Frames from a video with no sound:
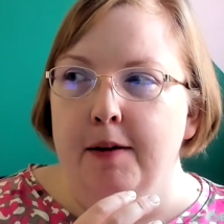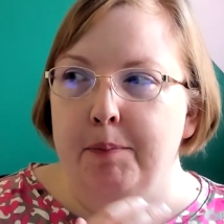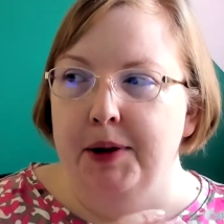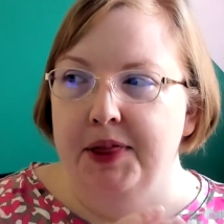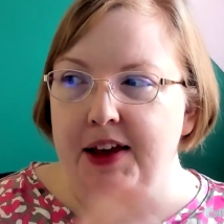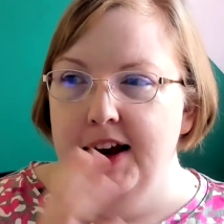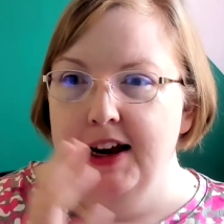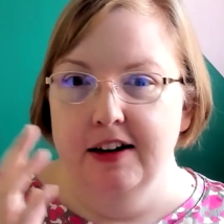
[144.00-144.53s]

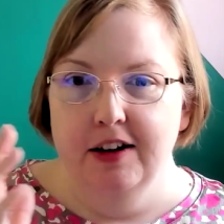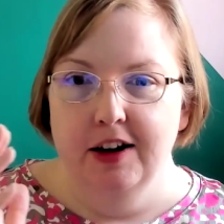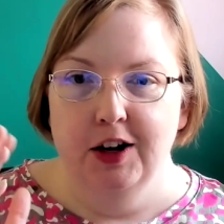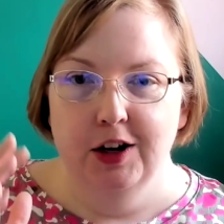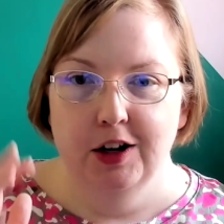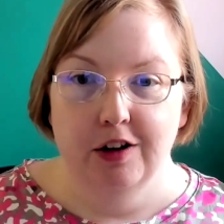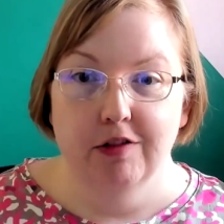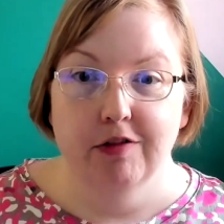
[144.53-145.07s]
But then
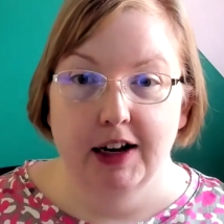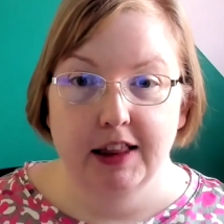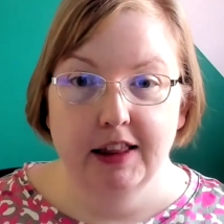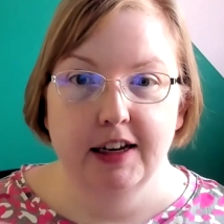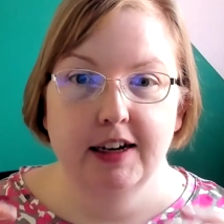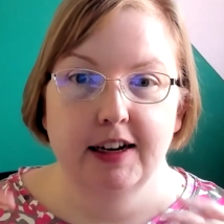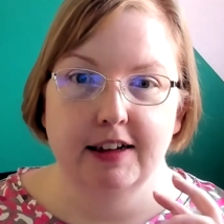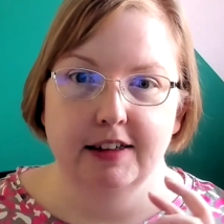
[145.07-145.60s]
you run
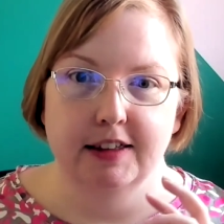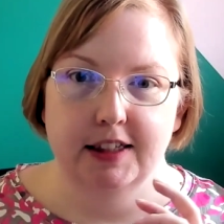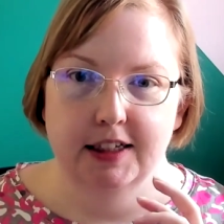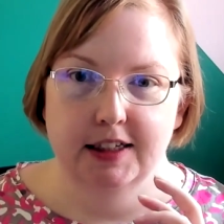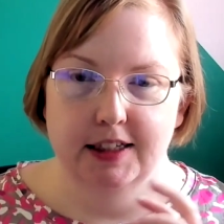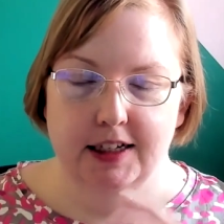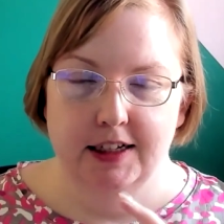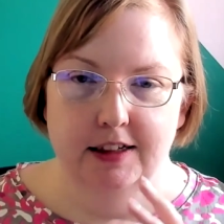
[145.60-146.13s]
the
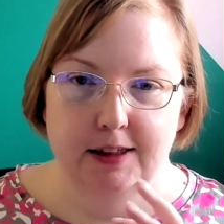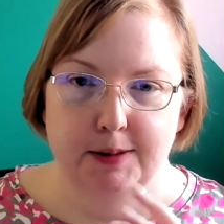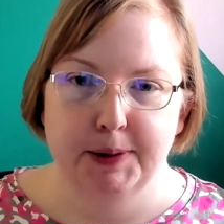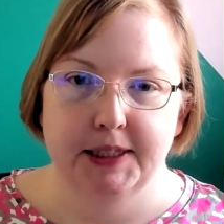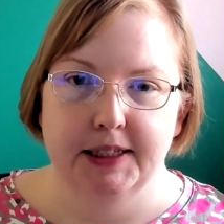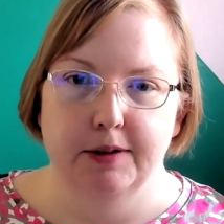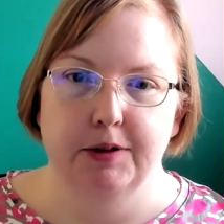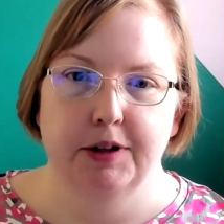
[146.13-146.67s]
analysis and it
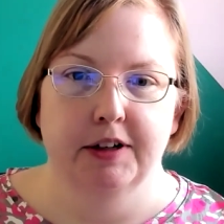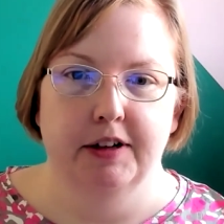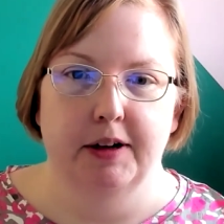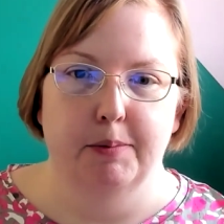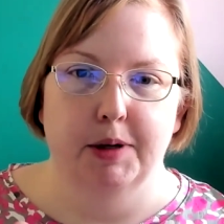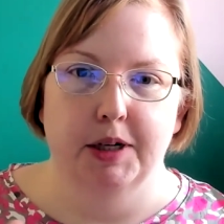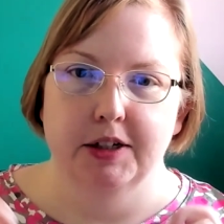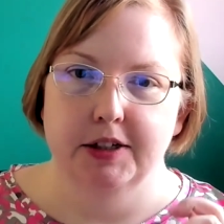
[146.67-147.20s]
spits out your
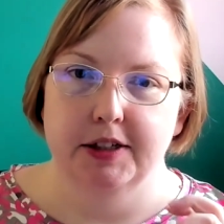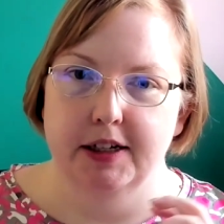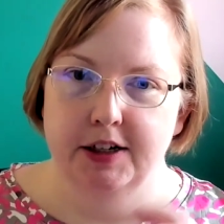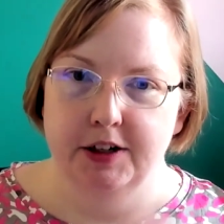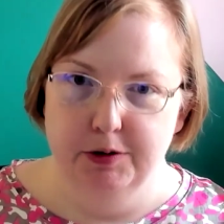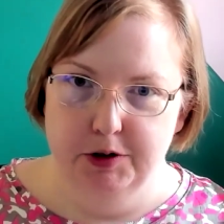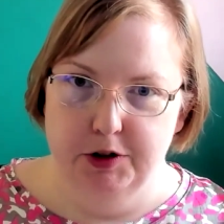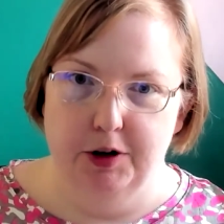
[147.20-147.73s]
numbers and
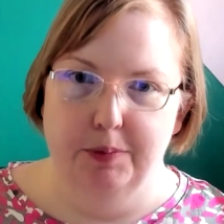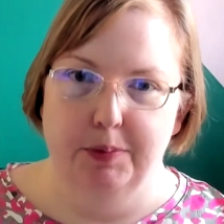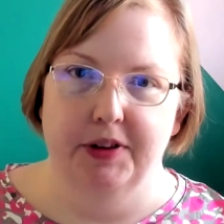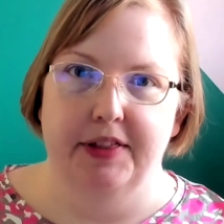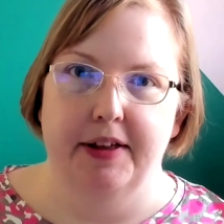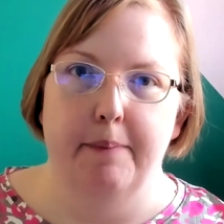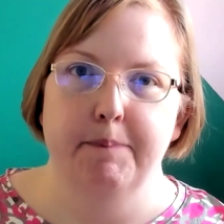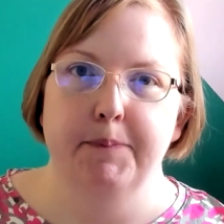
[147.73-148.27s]
you
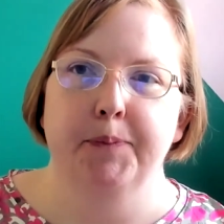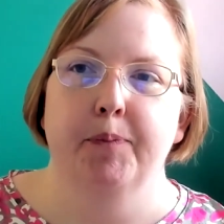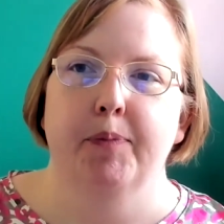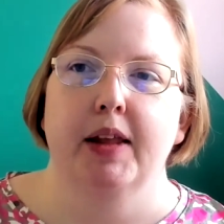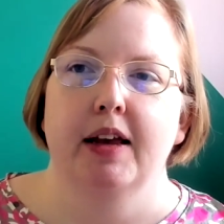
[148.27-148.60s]
interpret them.